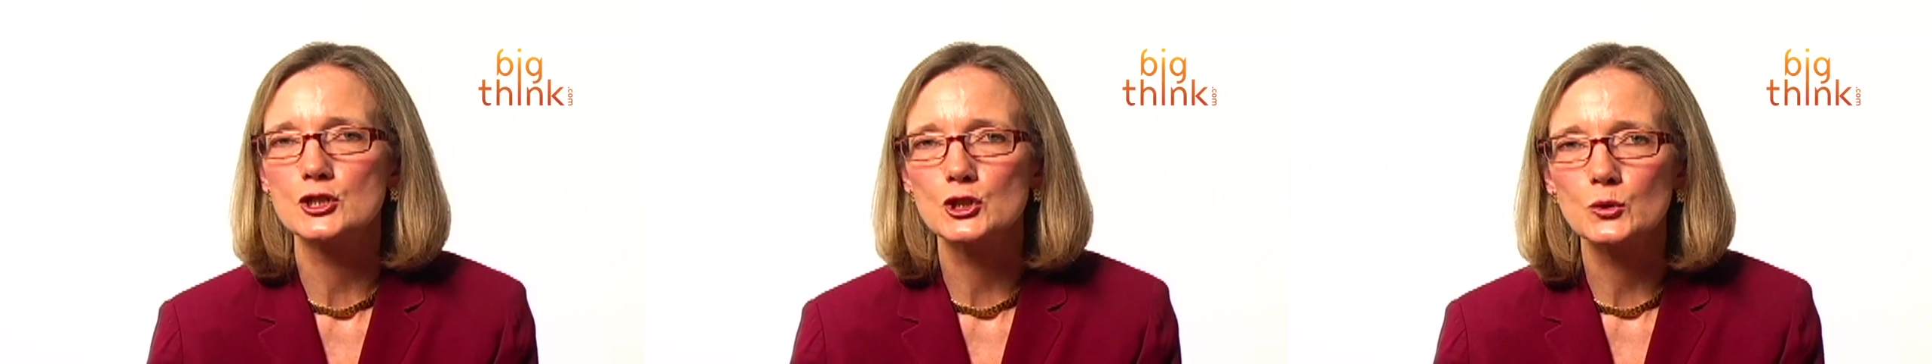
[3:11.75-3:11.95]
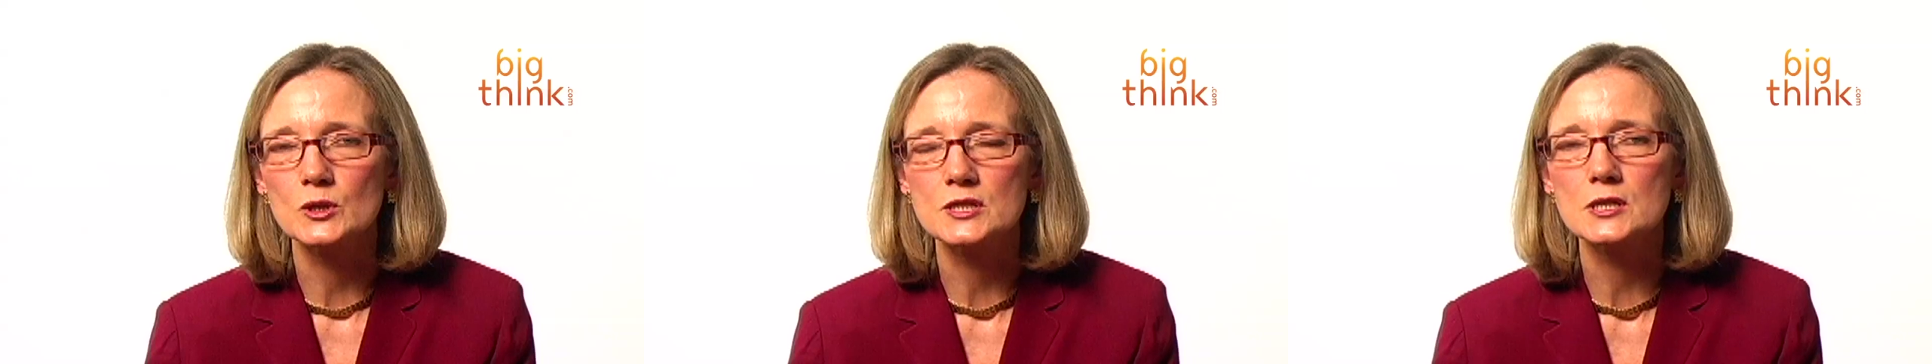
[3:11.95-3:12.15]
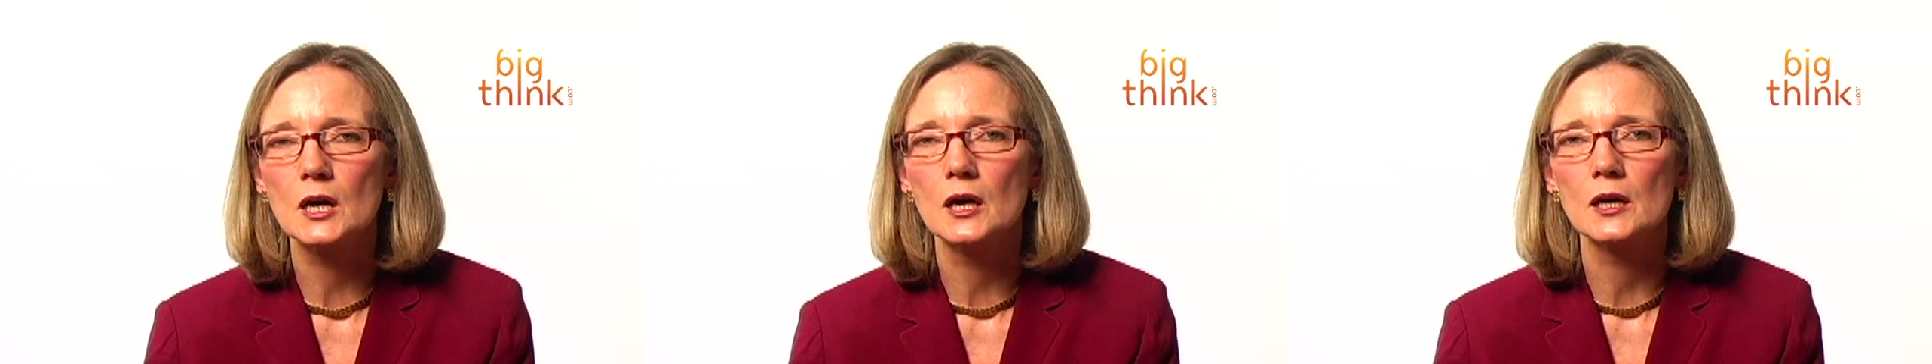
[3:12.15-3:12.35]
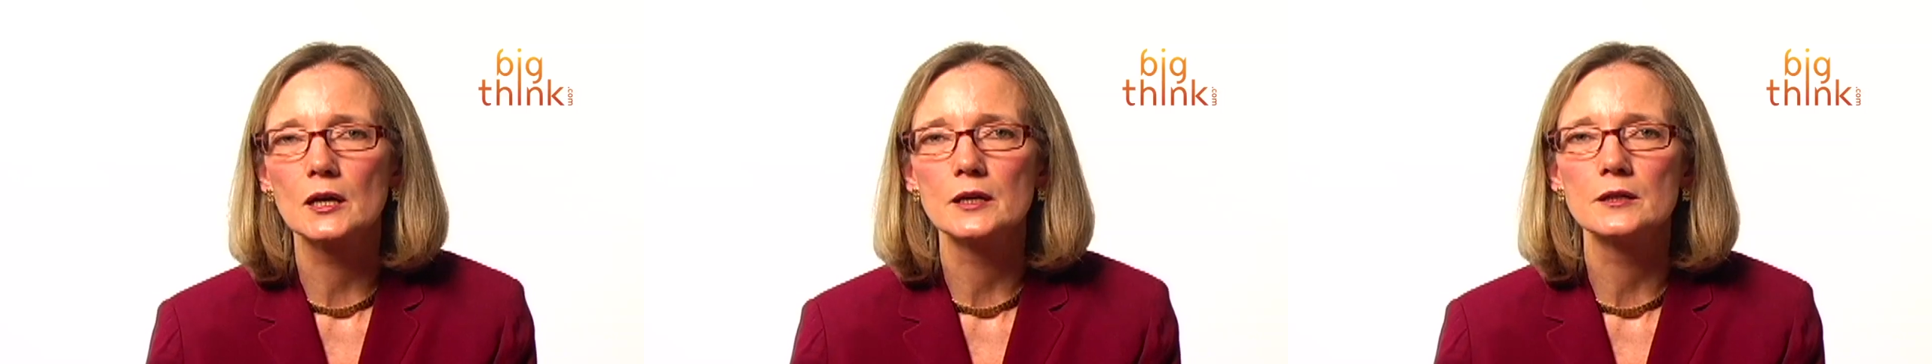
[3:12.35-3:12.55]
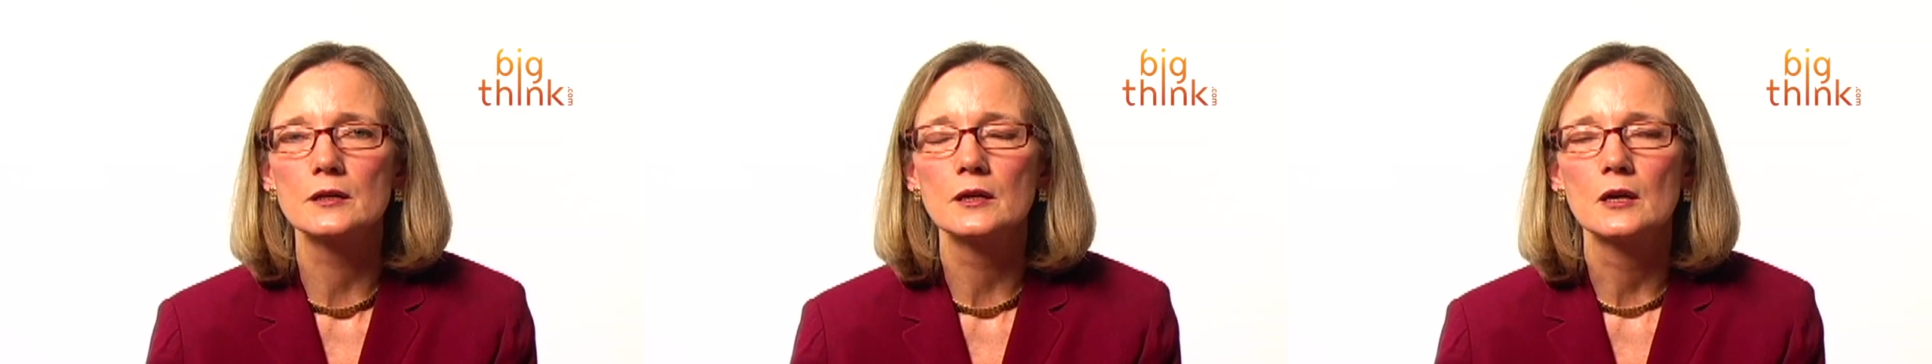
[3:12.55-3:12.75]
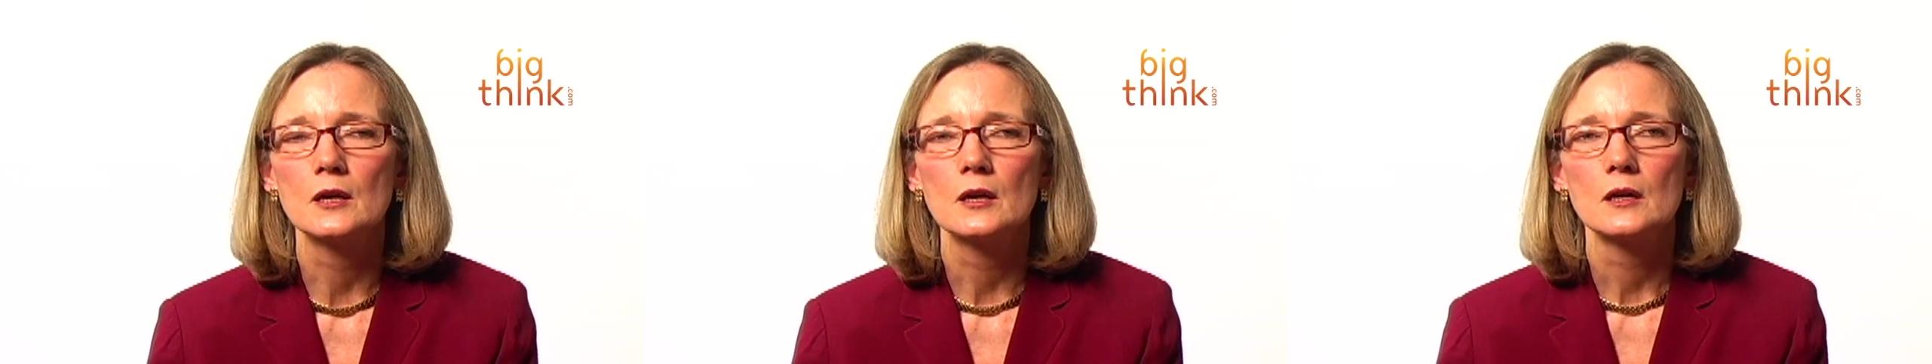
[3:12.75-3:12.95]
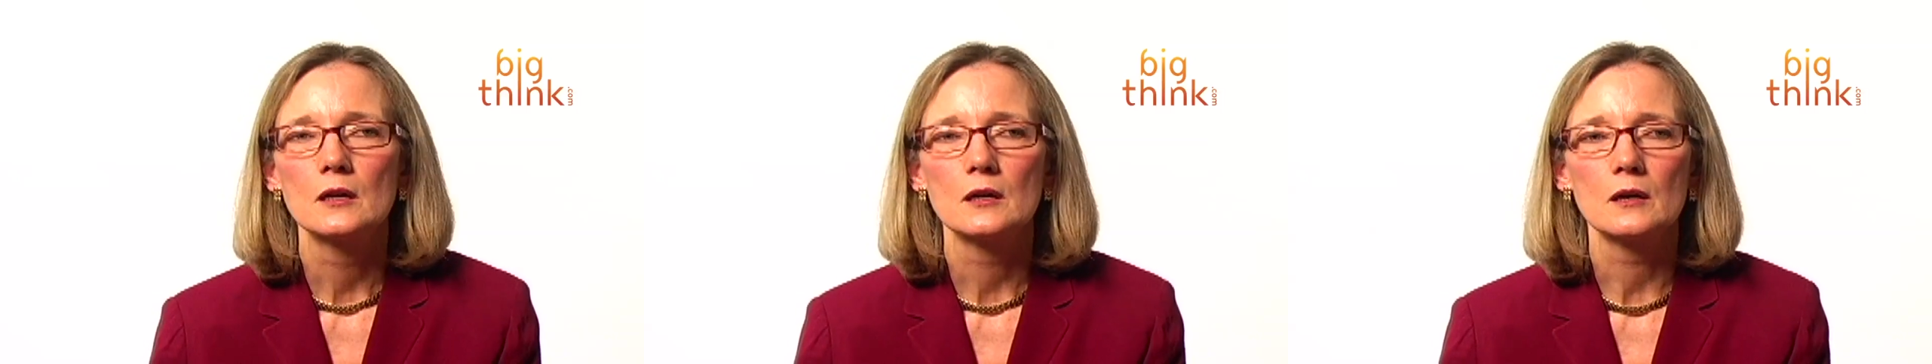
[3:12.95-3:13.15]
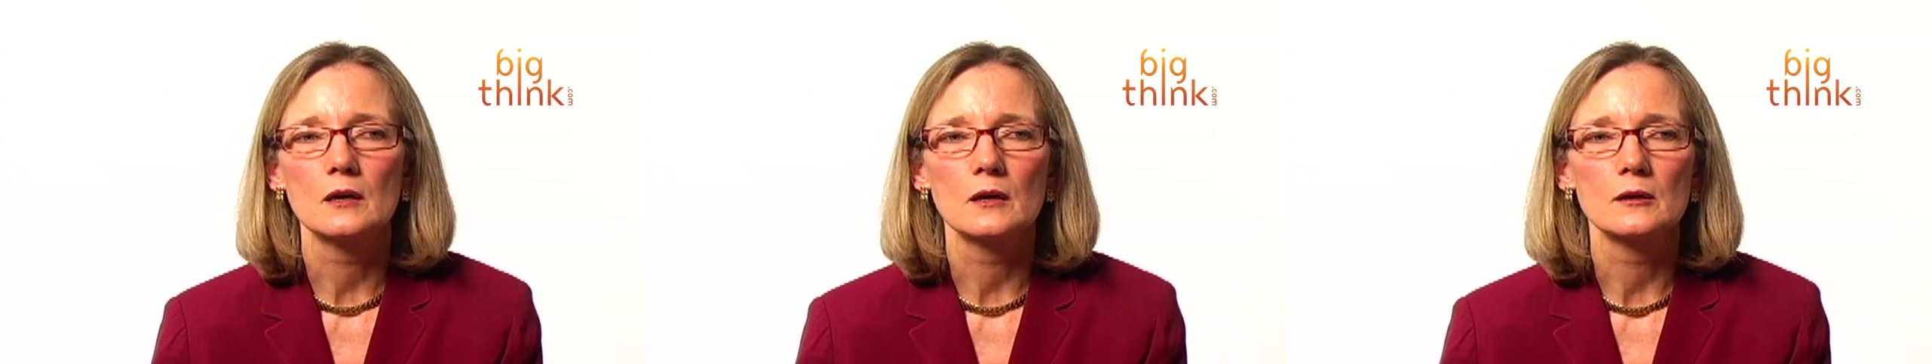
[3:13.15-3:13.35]
suicide,
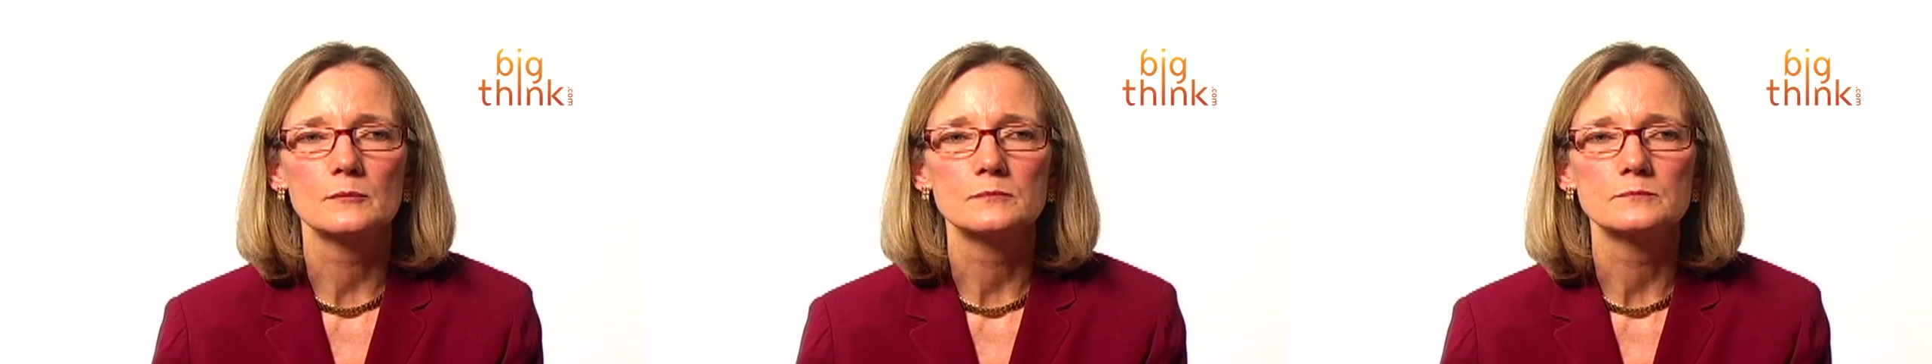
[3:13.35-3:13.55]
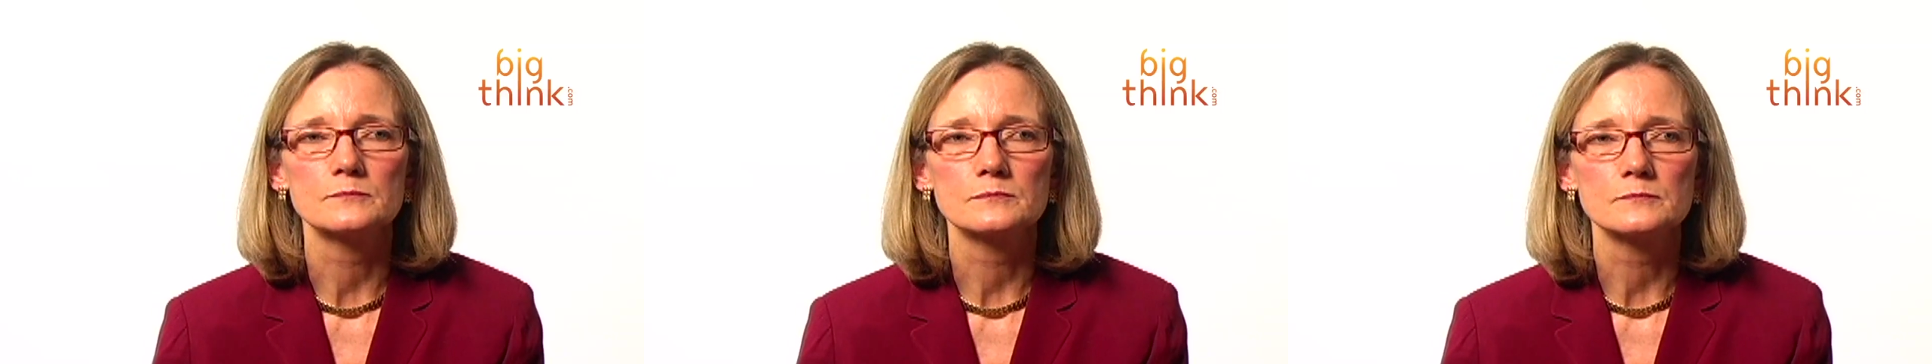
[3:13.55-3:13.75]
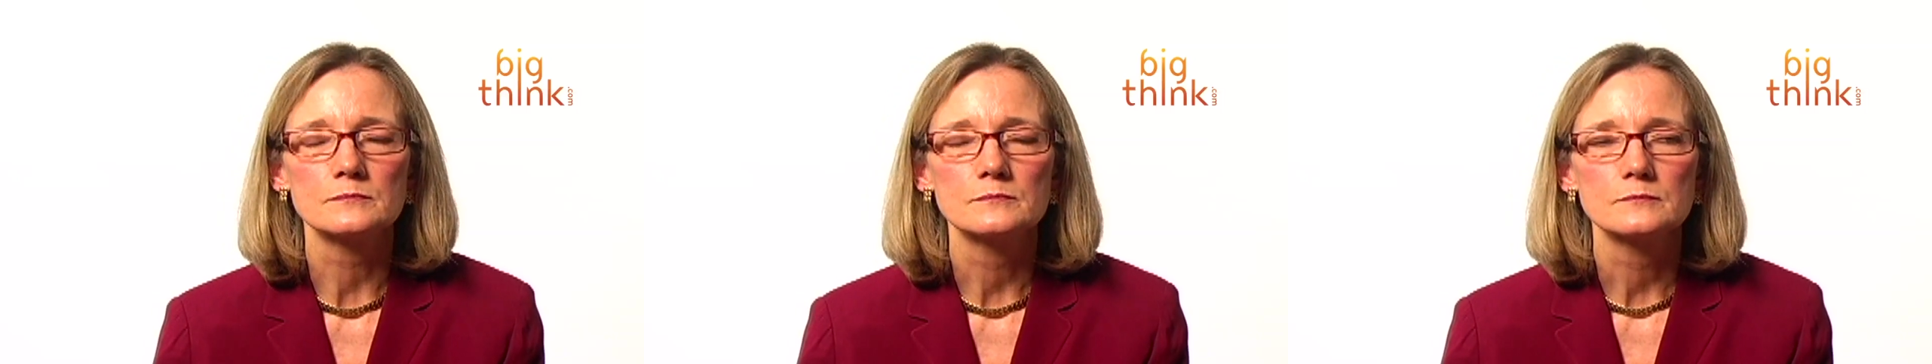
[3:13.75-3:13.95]
and